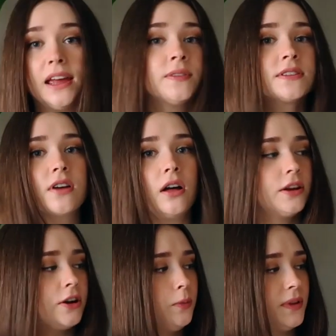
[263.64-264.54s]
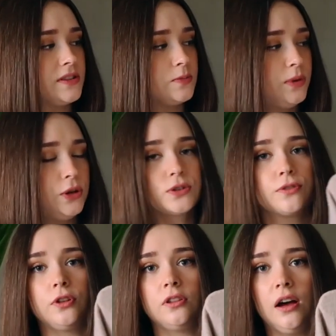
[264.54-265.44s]
in this color with this
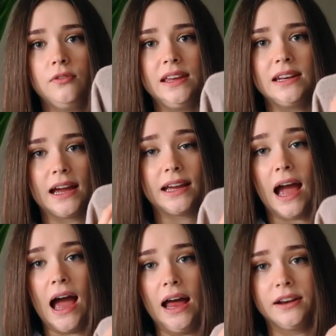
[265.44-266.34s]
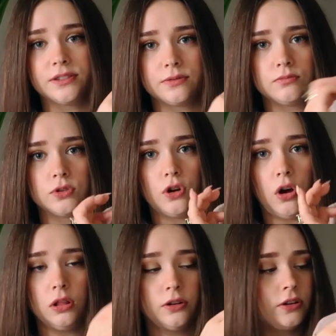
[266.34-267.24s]
beautiful v-neck and
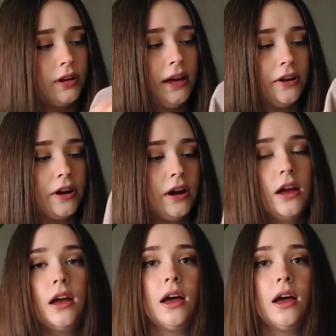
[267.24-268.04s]
collar here.